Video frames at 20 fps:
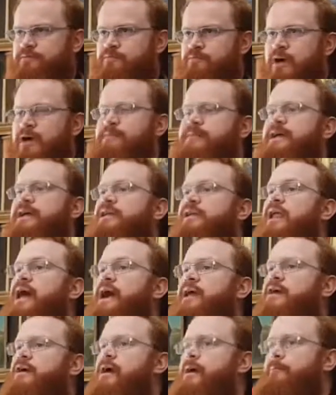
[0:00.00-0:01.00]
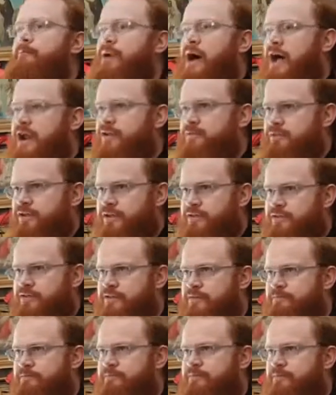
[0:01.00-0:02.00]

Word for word: by being like Barnabas,